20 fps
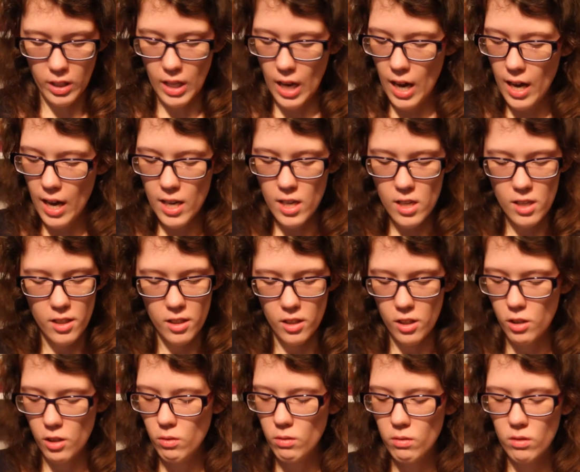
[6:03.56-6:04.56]
Guys,
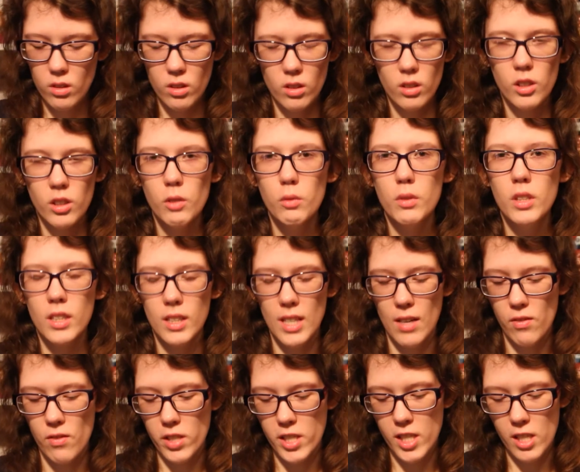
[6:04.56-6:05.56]
you you didn't
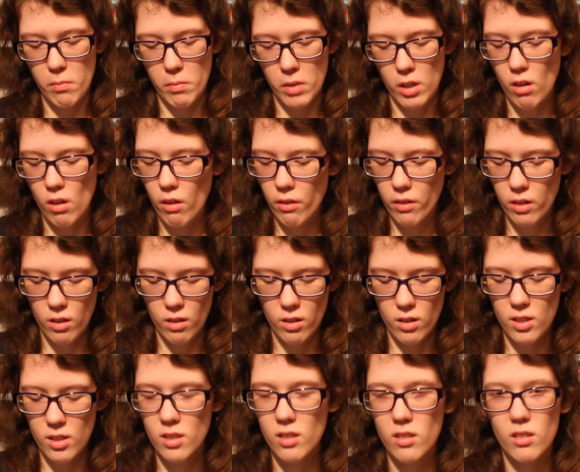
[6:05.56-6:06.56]
have to send me all
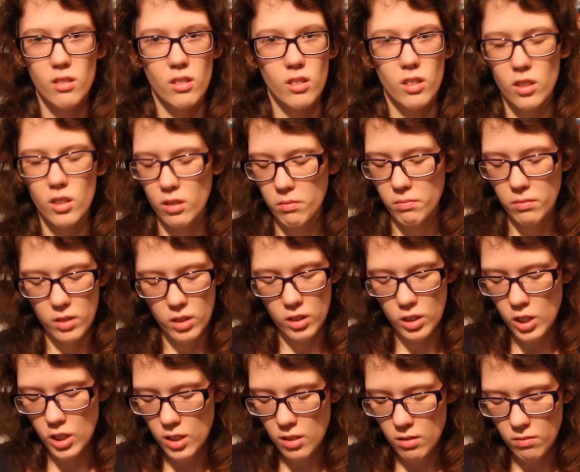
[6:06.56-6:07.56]
this. You
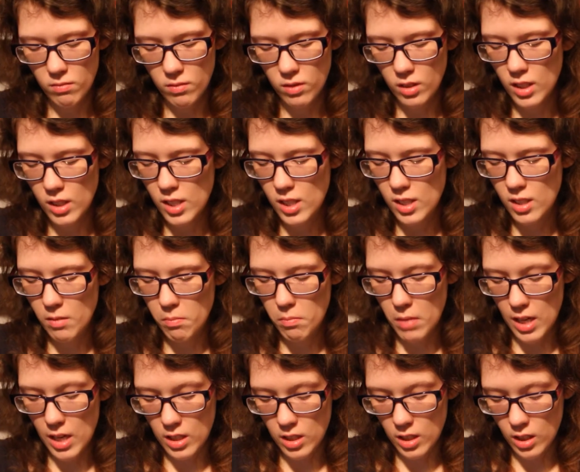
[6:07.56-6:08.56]
just this is
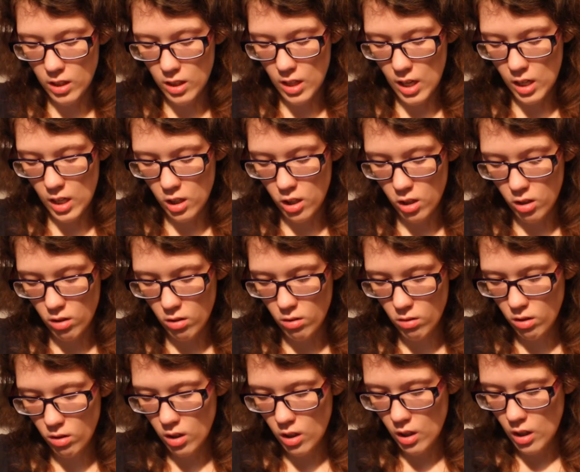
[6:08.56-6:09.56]
amazing. Thank
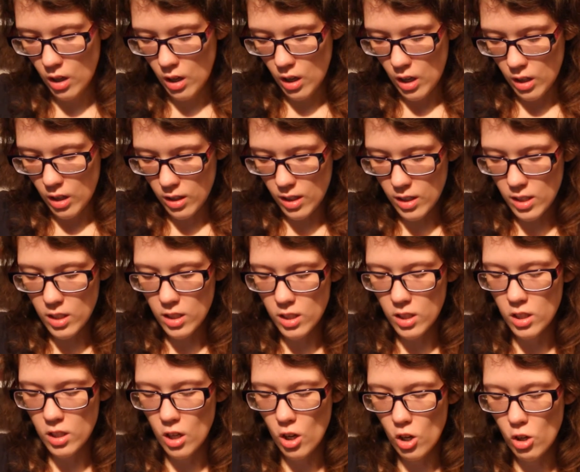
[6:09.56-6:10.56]
you. This is
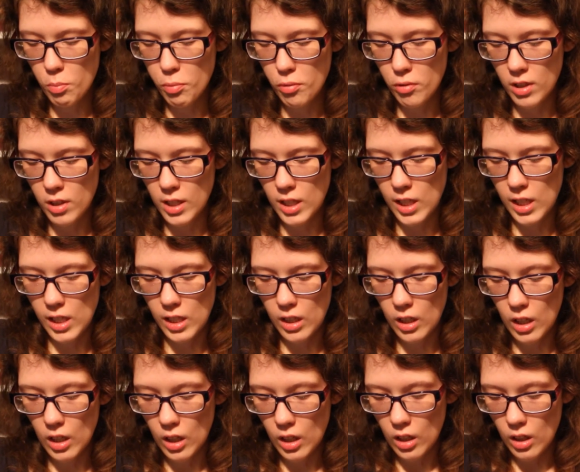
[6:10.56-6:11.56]
so
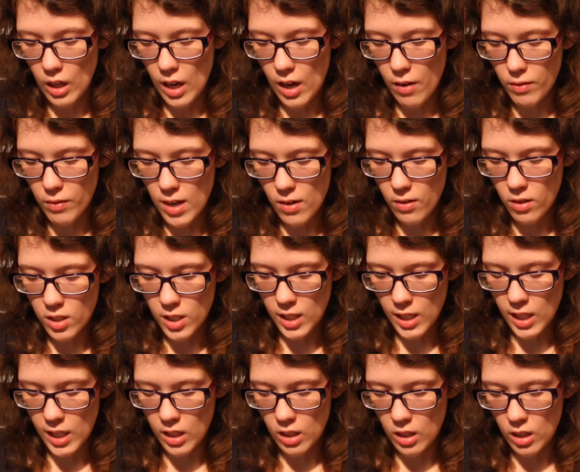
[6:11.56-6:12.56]
pretty. I've never
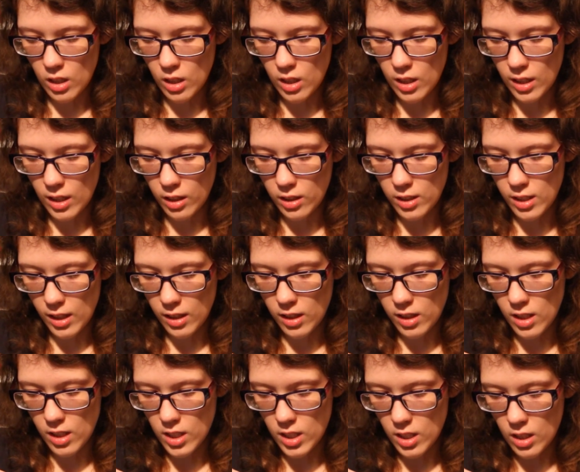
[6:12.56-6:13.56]
seen a necklace like
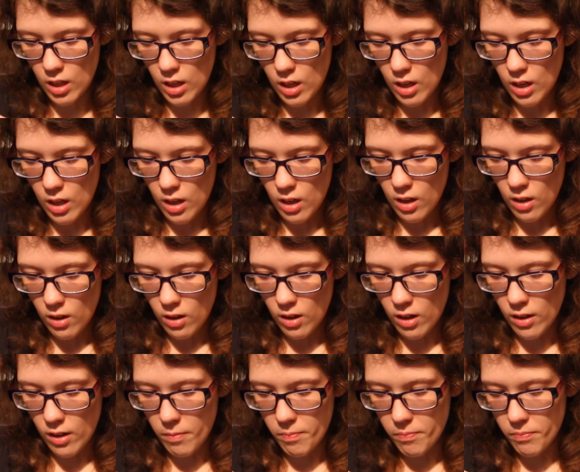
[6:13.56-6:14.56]
this.
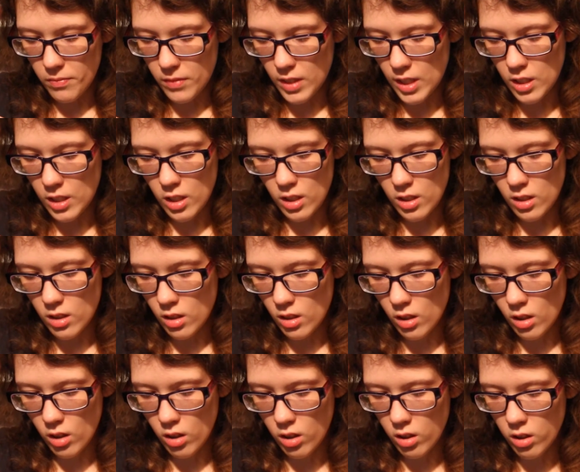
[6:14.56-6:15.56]
It's just
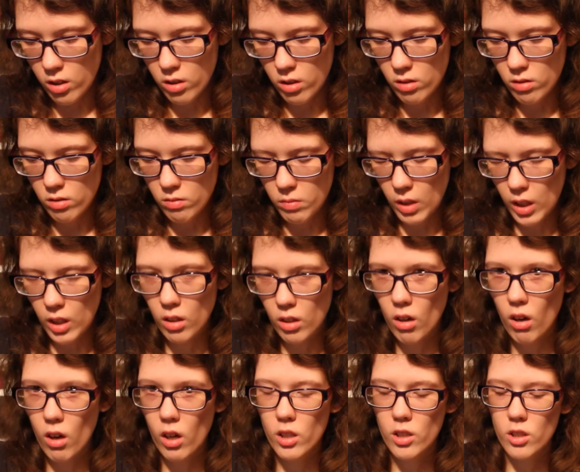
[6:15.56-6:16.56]
oh my
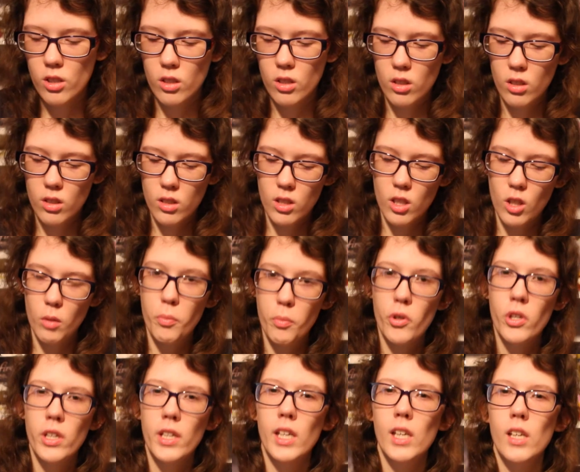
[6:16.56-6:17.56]
gosh, so
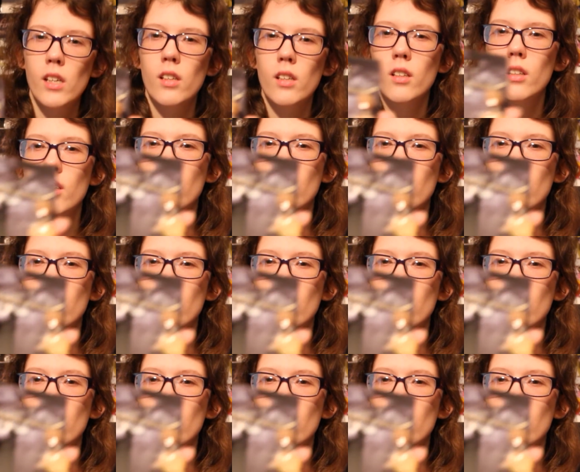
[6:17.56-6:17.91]
pretty.